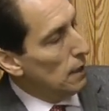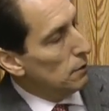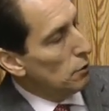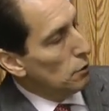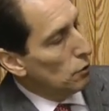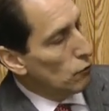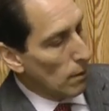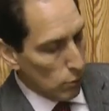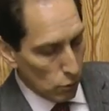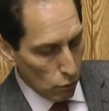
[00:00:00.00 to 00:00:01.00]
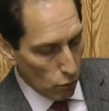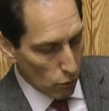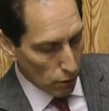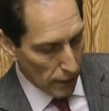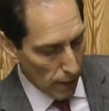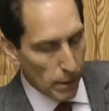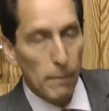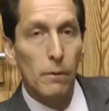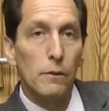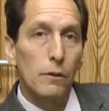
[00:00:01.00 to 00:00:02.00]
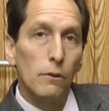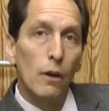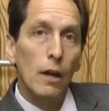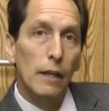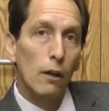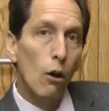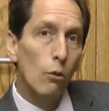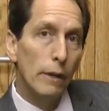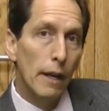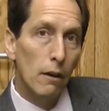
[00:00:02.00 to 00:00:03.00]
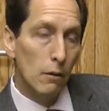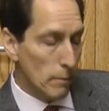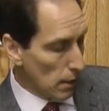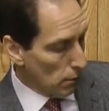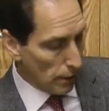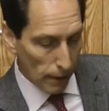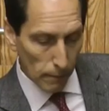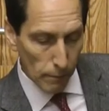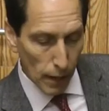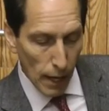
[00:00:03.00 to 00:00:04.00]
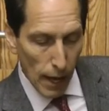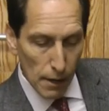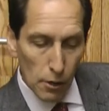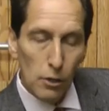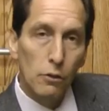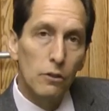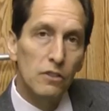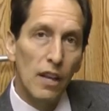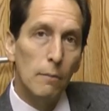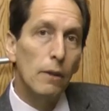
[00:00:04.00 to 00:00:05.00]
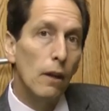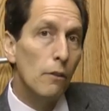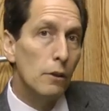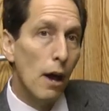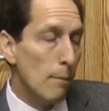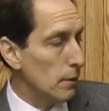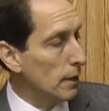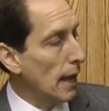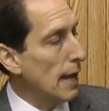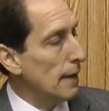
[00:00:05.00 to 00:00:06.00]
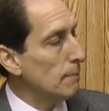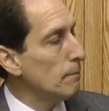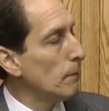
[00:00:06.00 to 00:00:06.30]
So use a Dremel tool or sandpaper to get all the way down to the metal there. And you're going to do the same thing on the top of the can